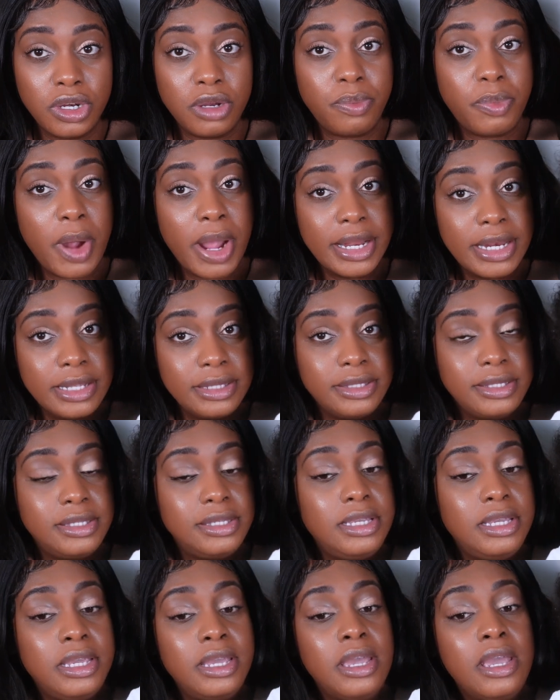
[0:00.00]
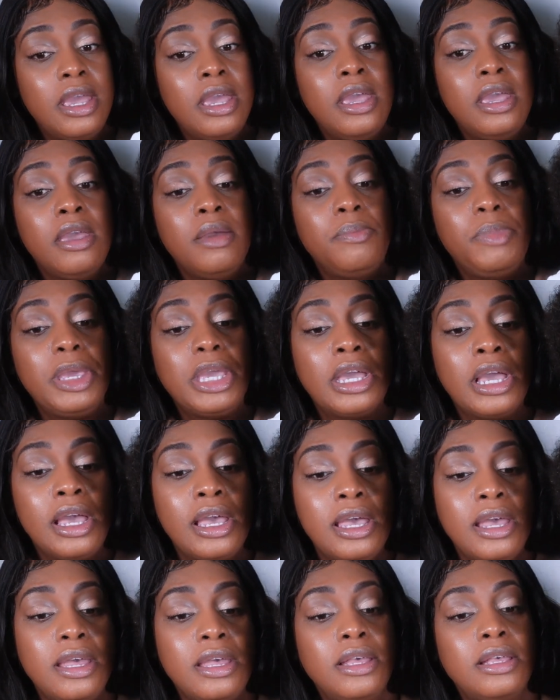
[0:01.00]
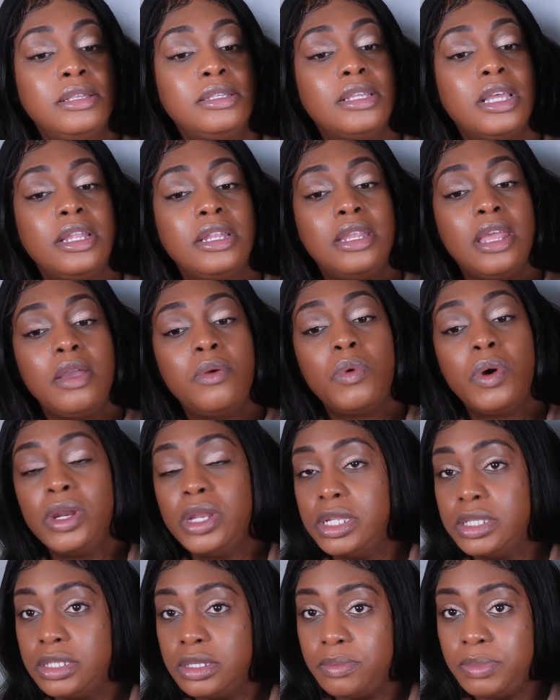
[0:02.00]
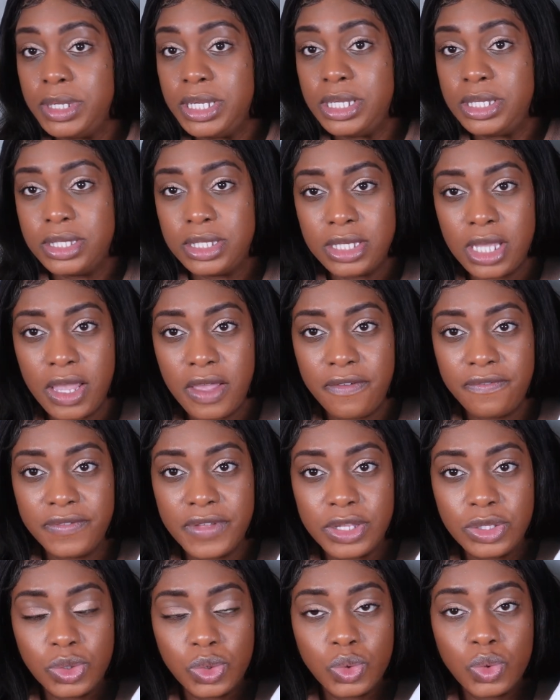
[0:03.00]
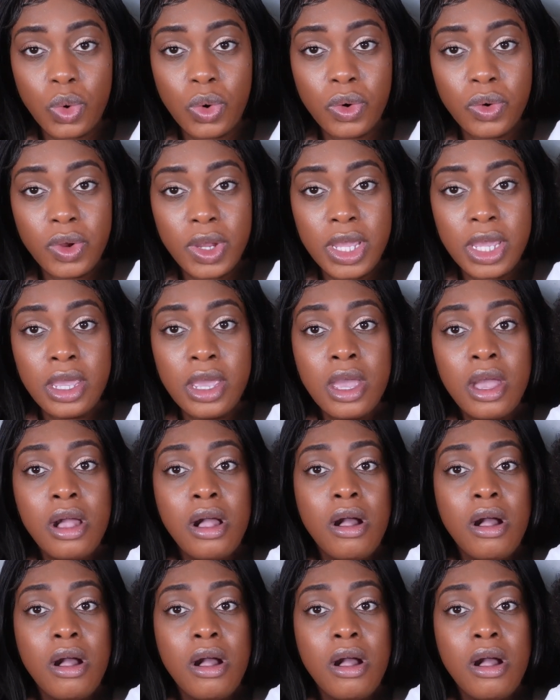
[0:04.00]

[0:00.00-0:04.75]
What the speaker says: the pregnancy because they wanted to be safe and sorry,